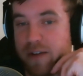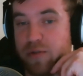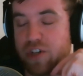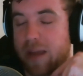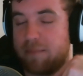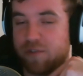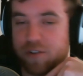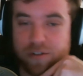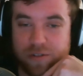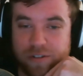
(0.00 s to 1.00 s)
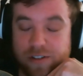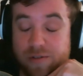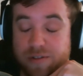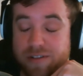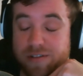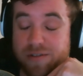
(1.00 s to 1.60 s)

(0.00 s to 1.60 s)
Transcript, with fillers: It was shameful. It was to it the was...